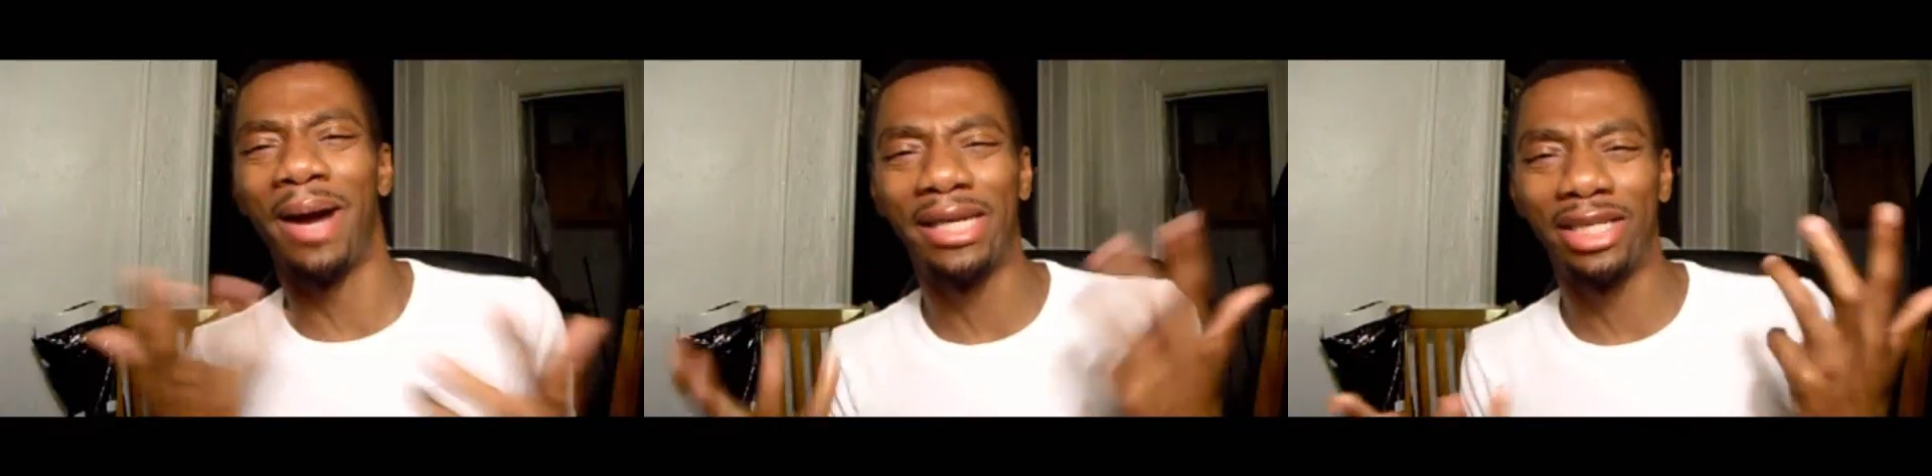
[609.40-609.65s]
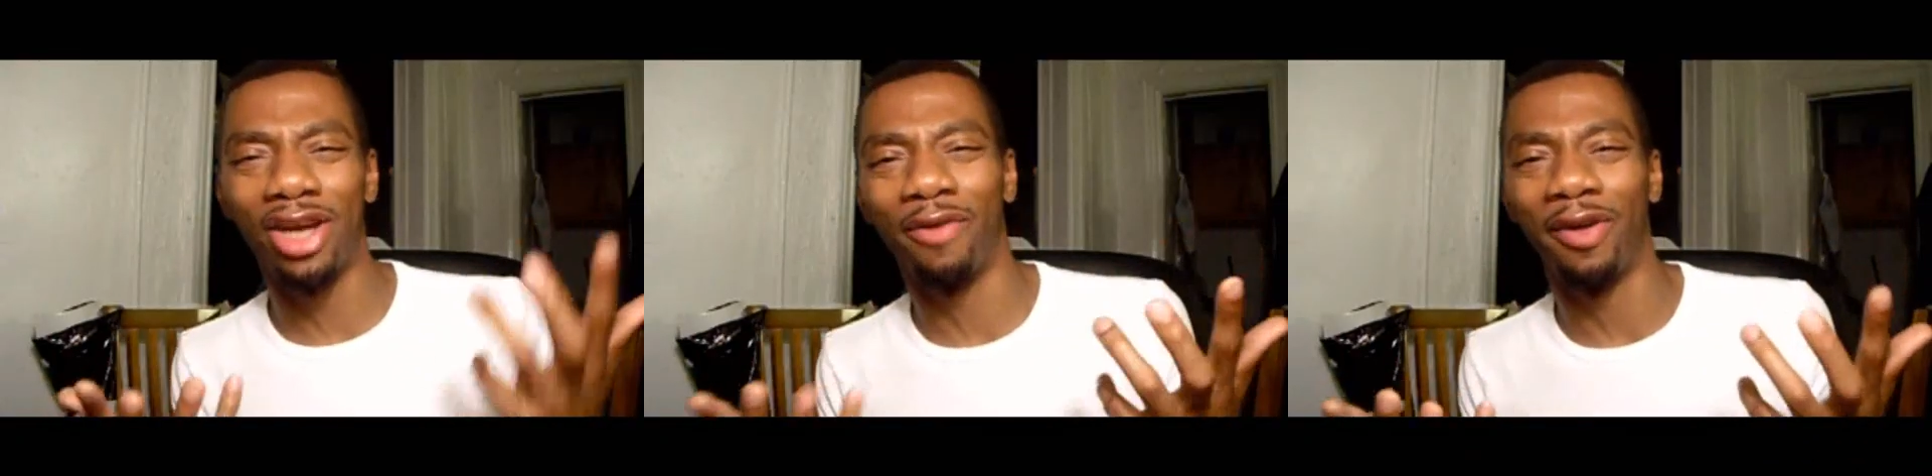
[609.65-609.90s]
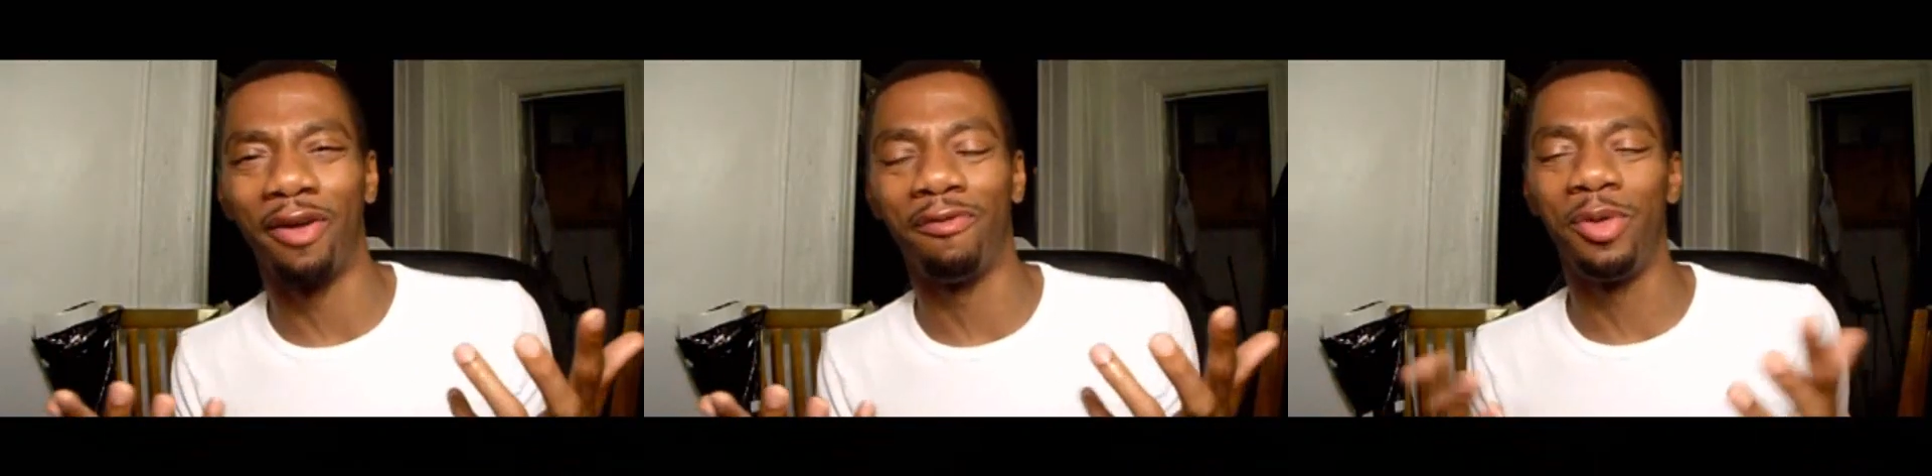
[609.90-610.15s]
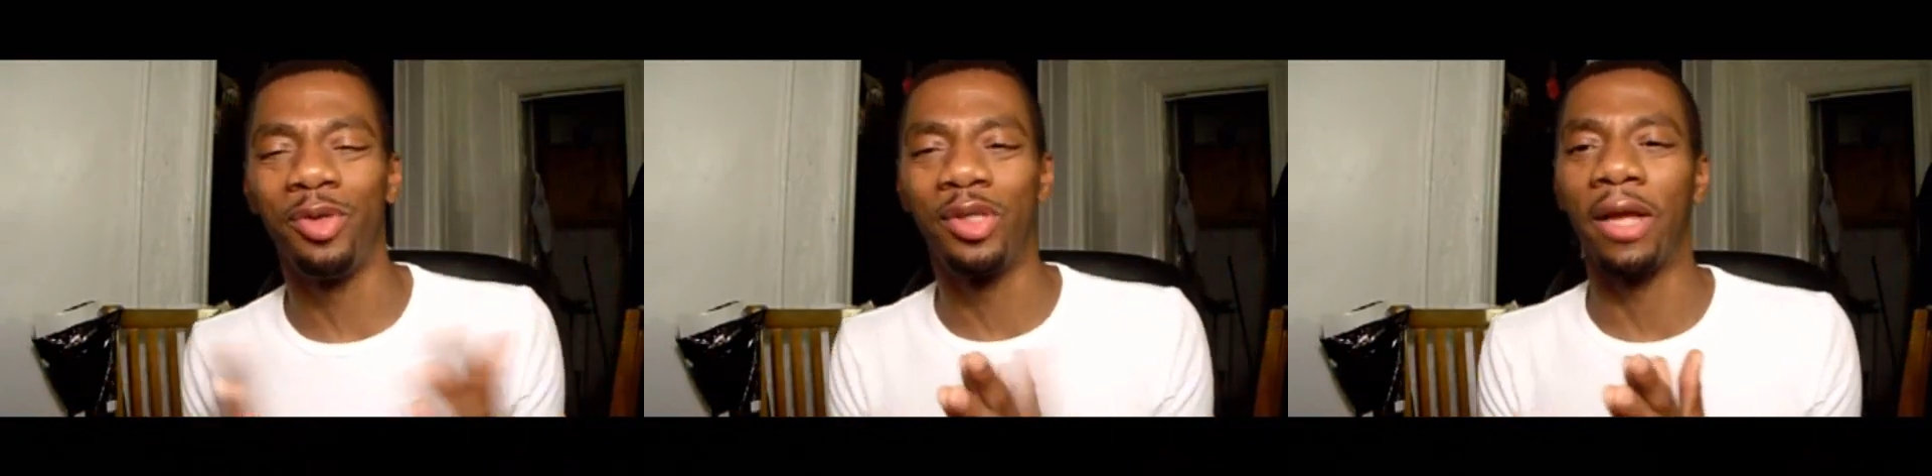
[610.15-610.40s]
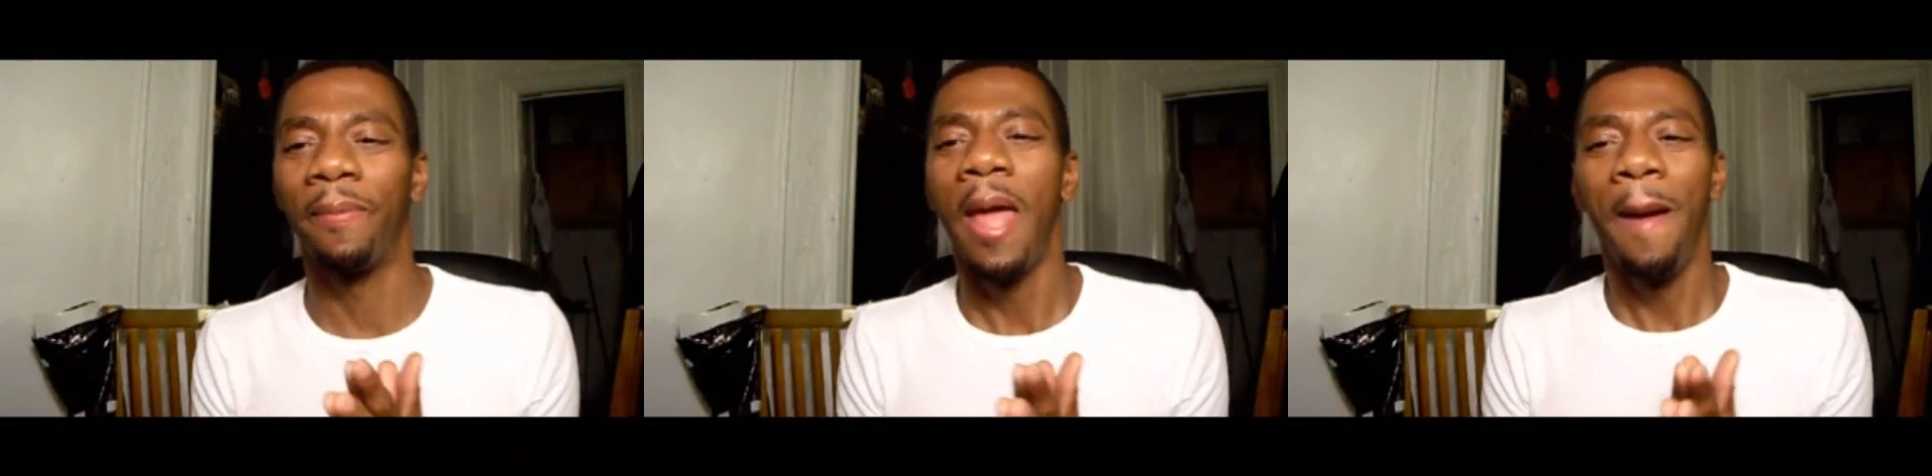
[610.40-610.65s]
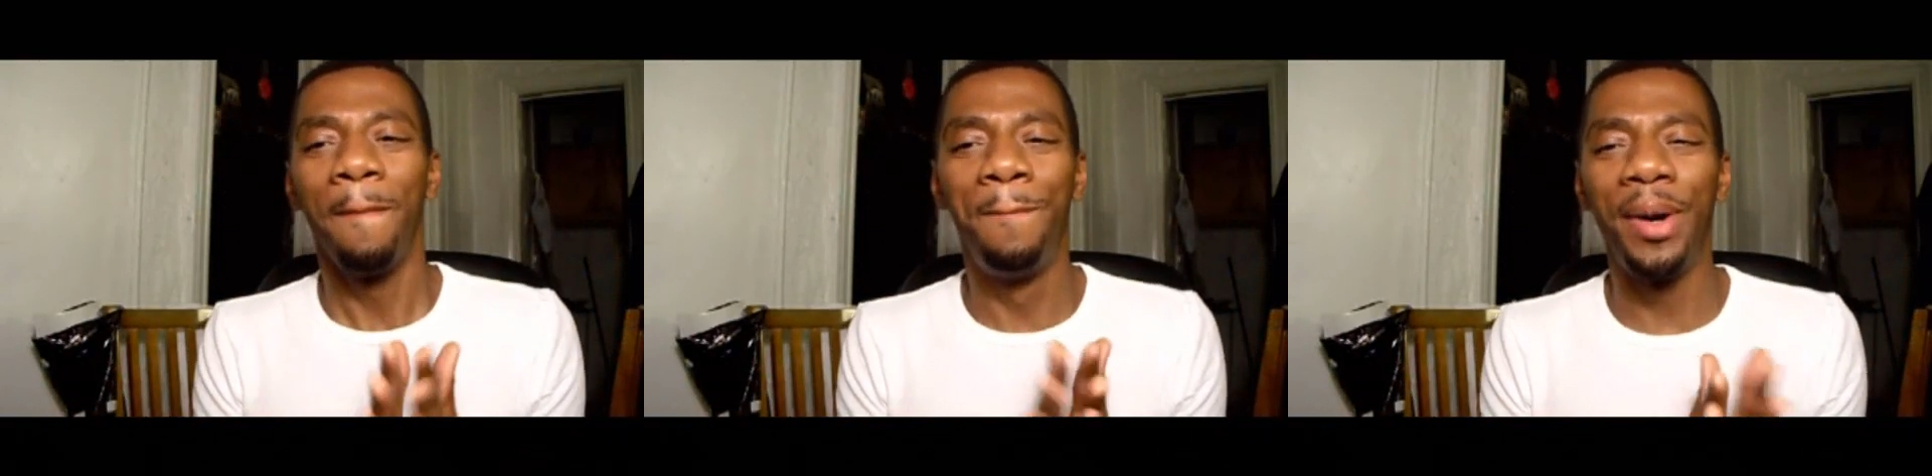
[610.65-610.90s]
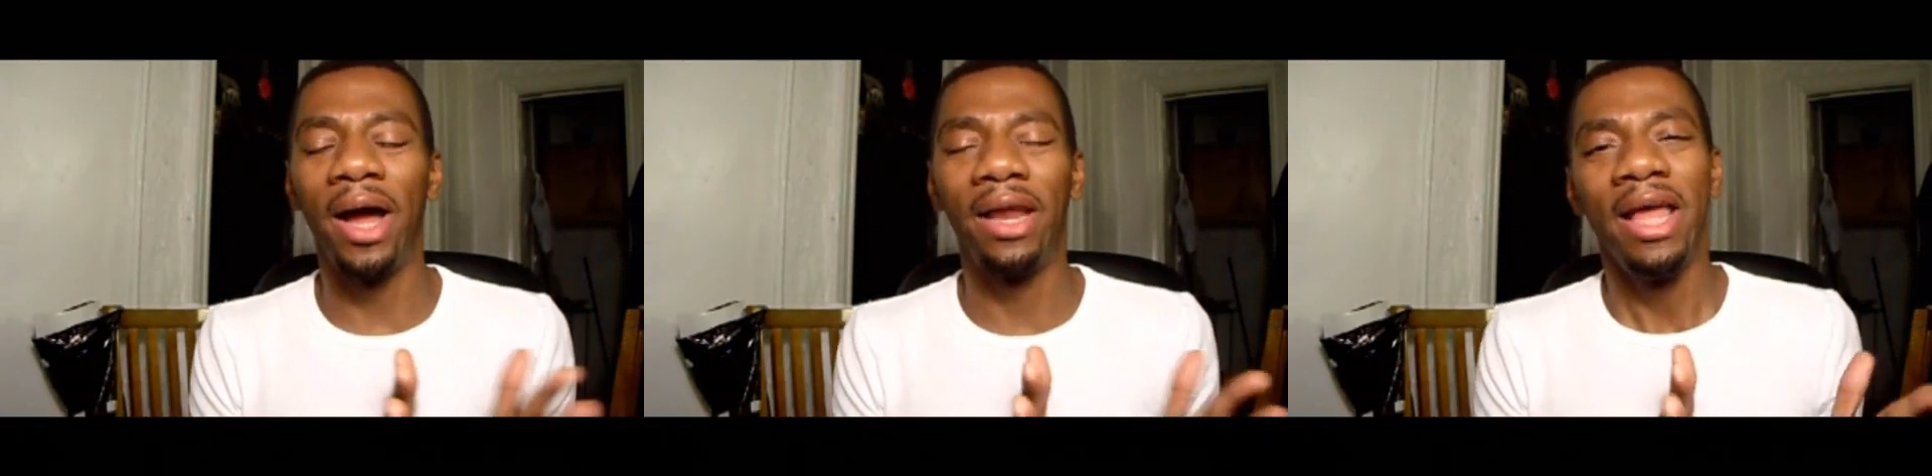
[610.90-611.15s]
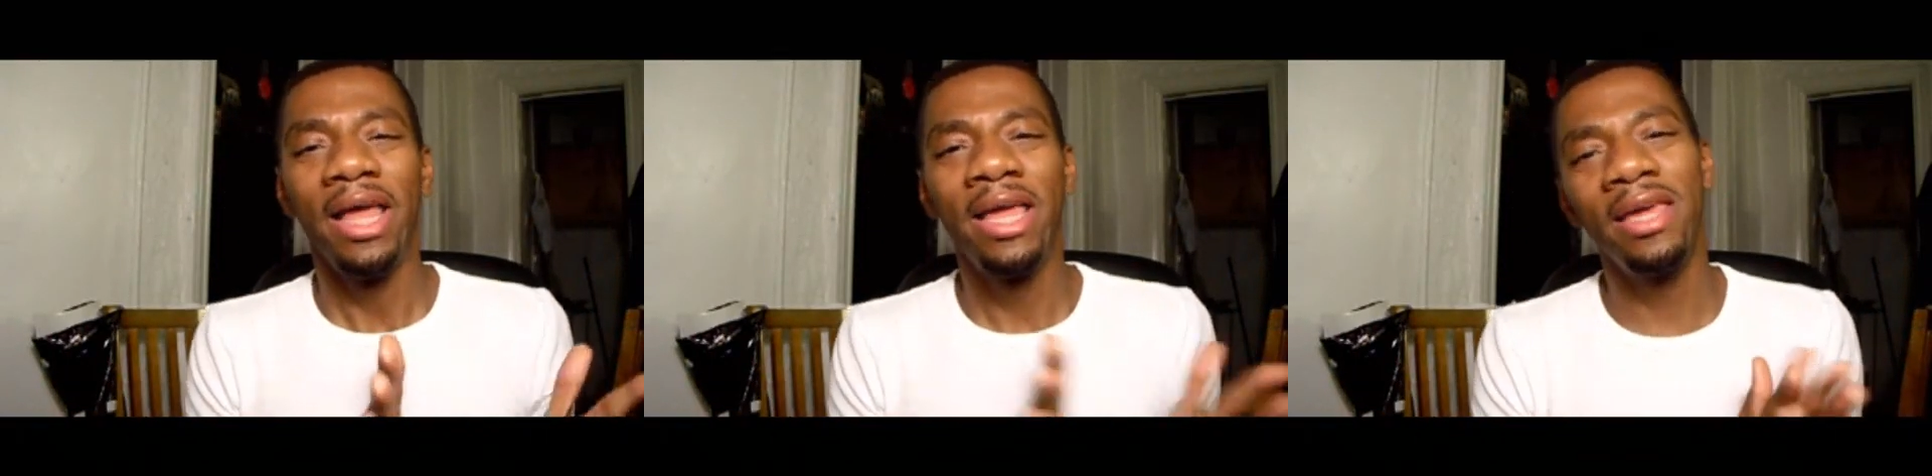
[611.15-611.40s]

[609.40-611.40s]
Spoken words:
And it's not really my genre of music,